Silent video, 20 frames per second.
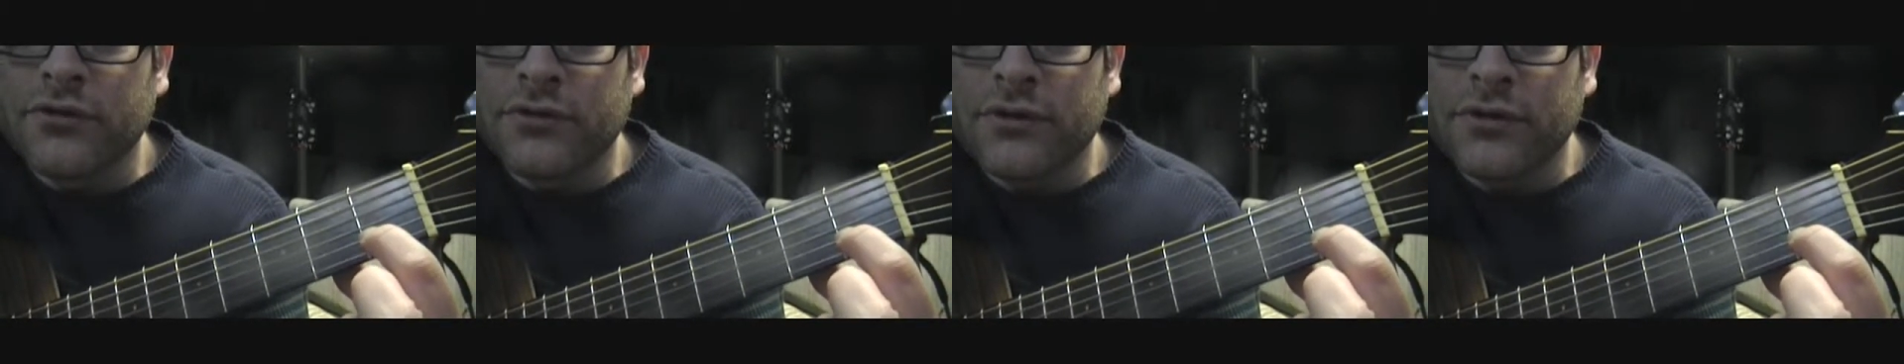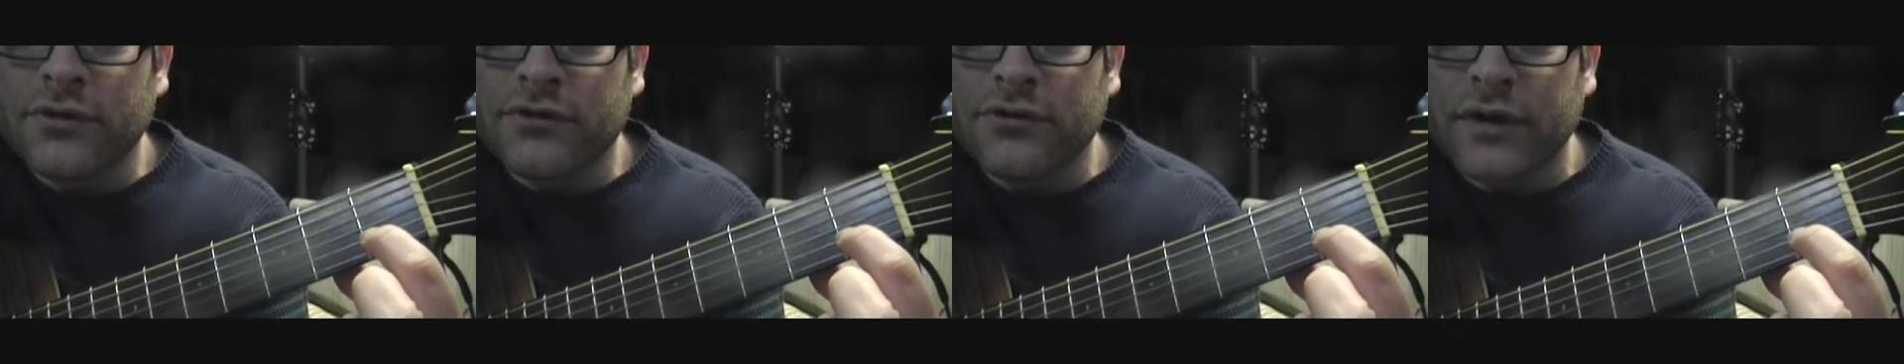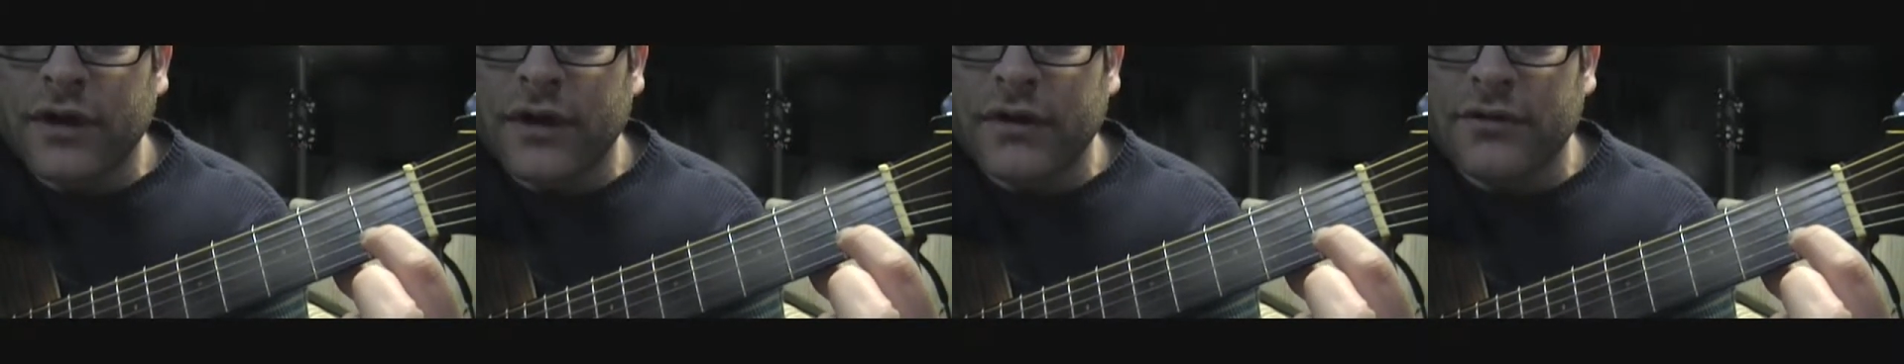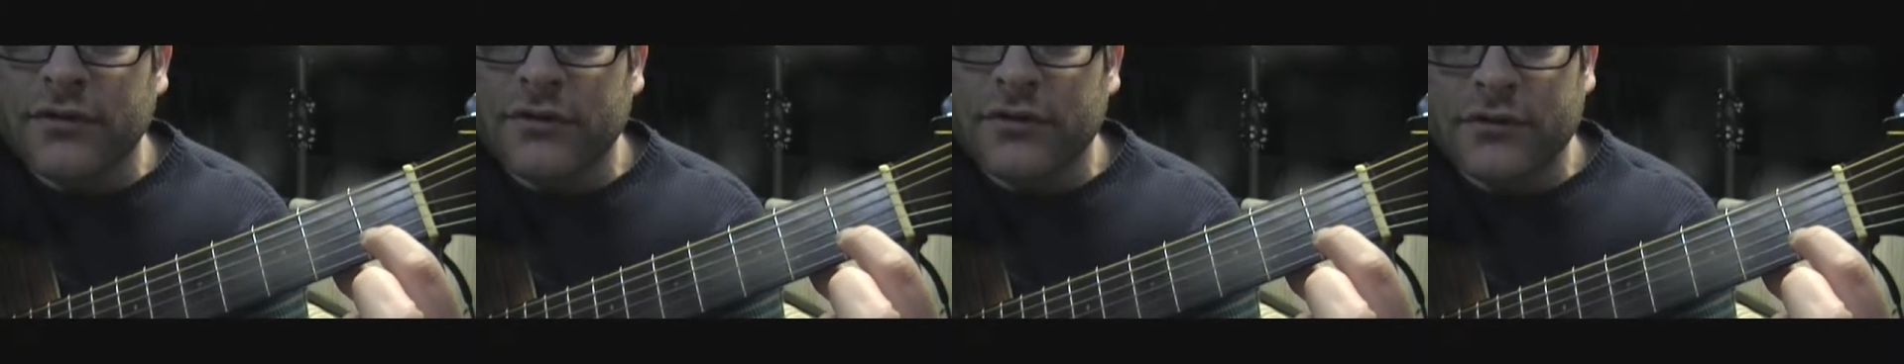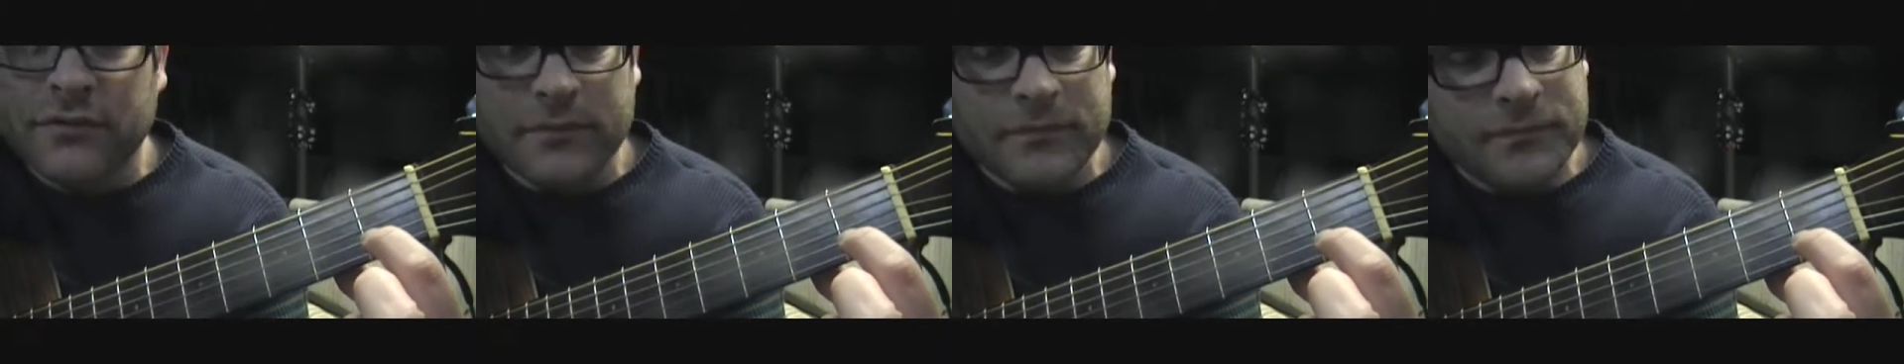three
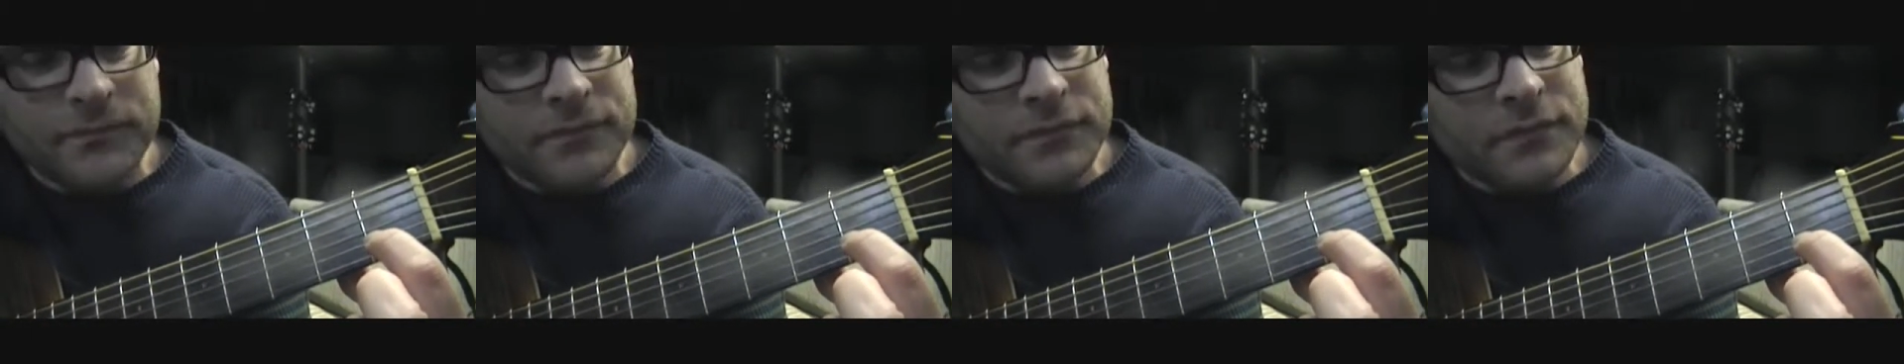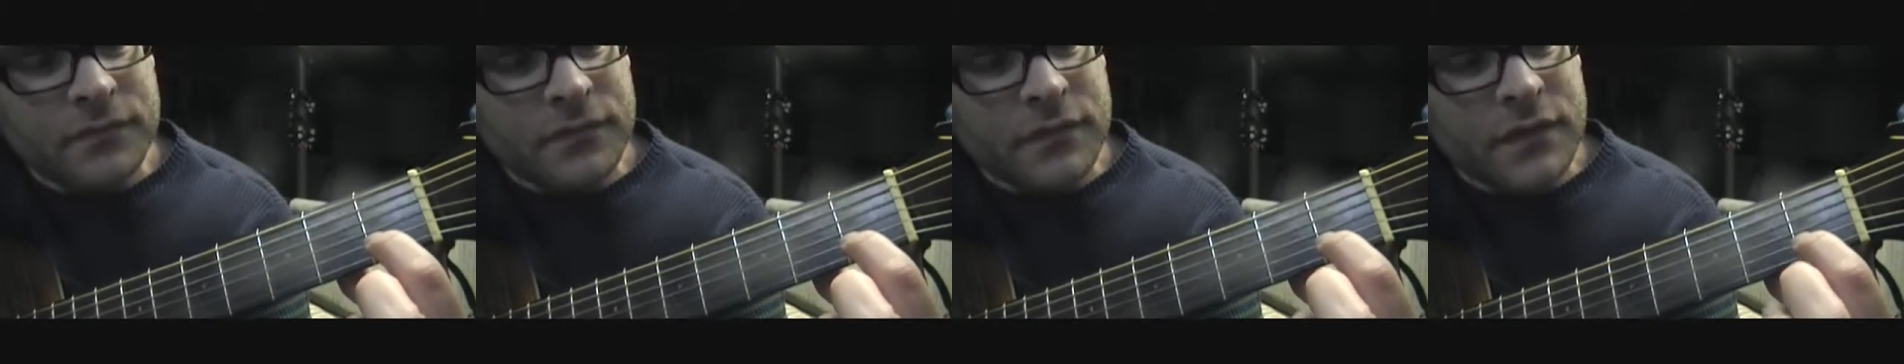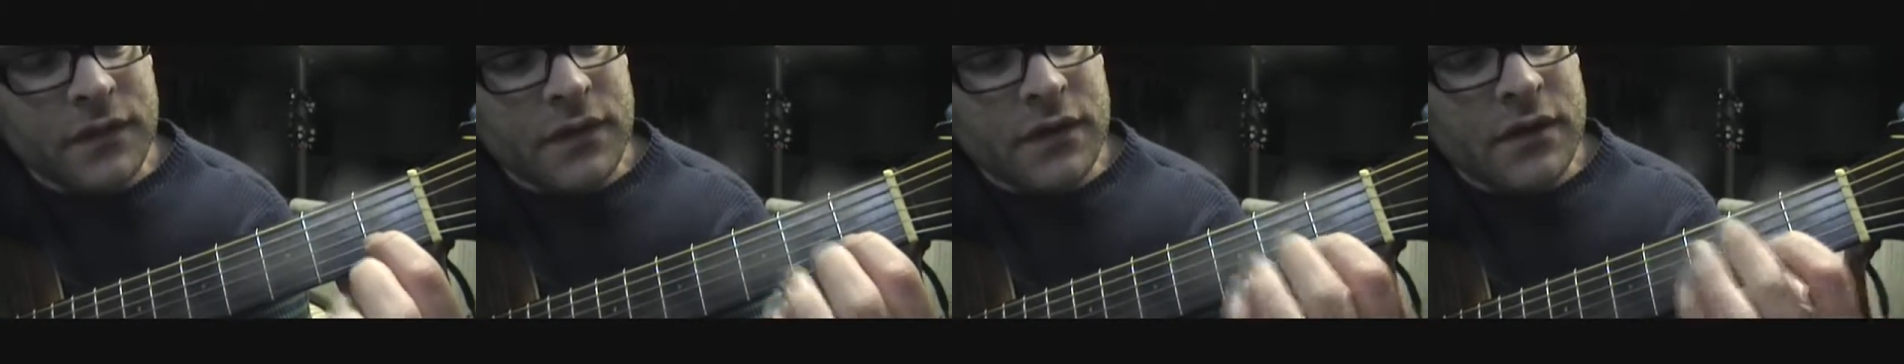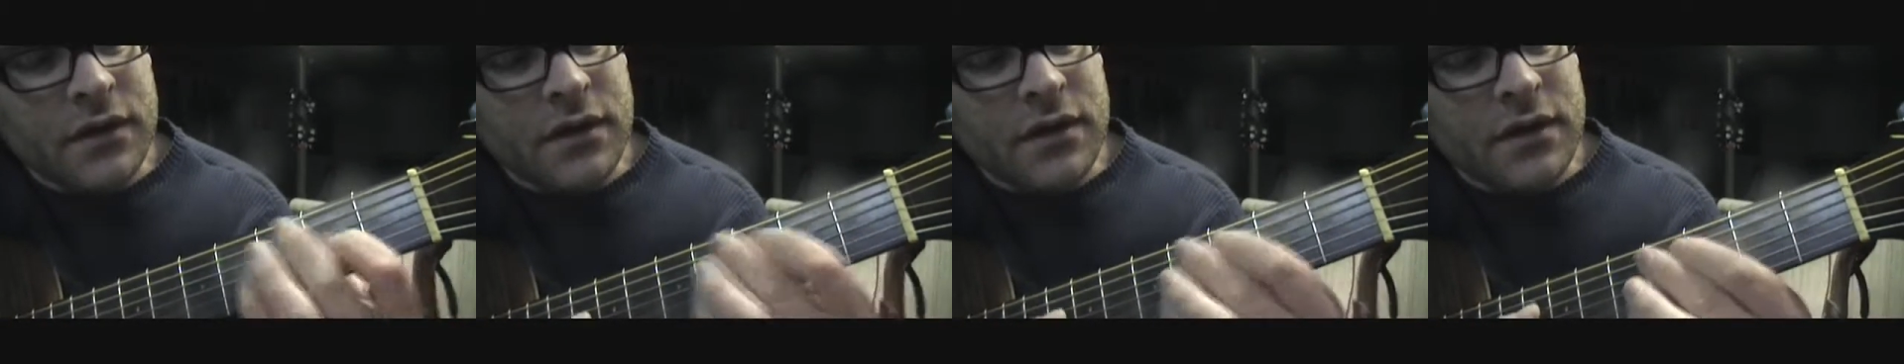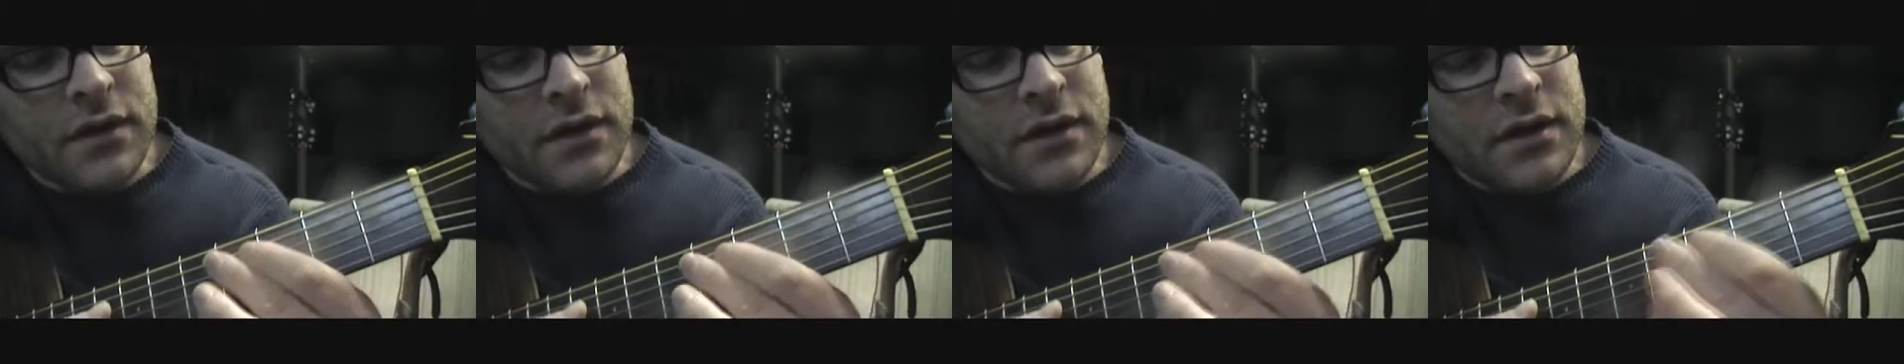strings.
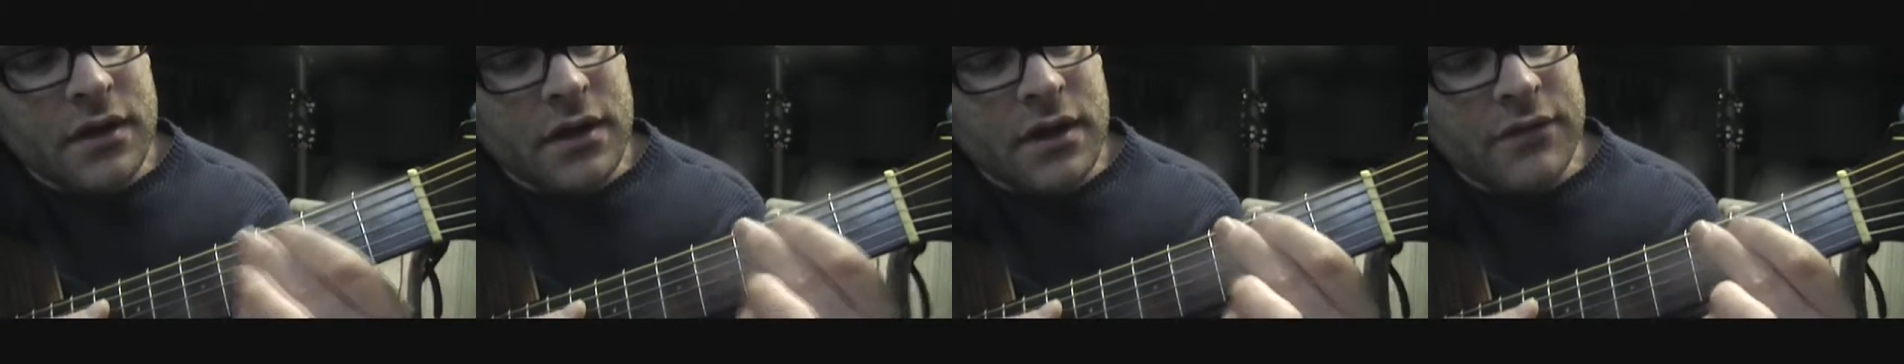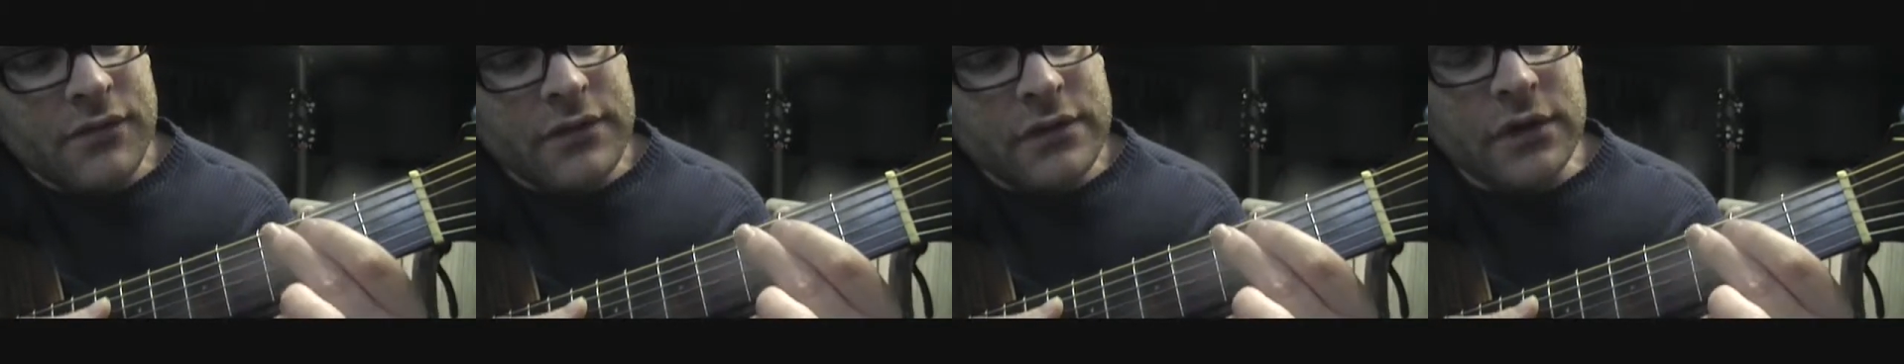If